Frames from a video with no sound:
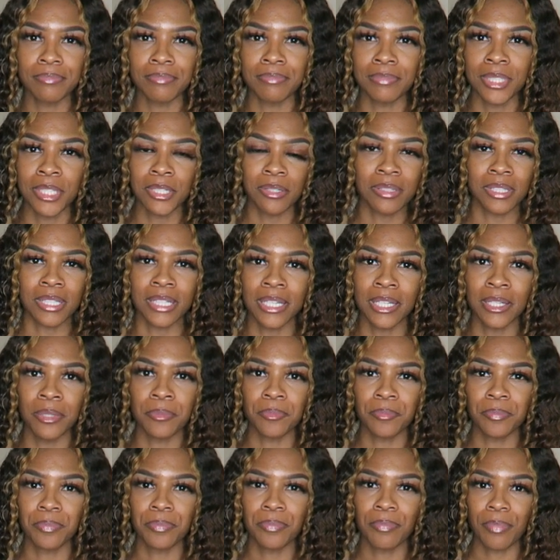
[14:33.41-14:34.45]

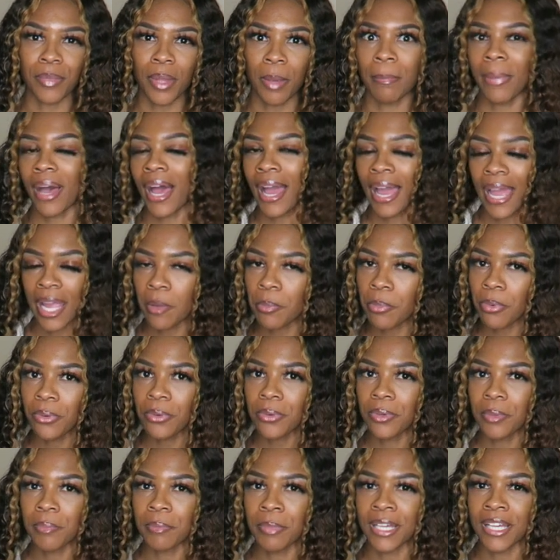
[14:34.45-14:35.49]
literally by
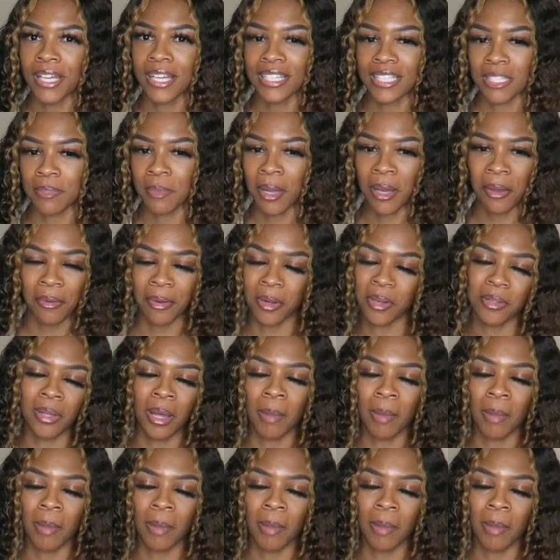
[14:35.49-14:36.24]
April, because I'm not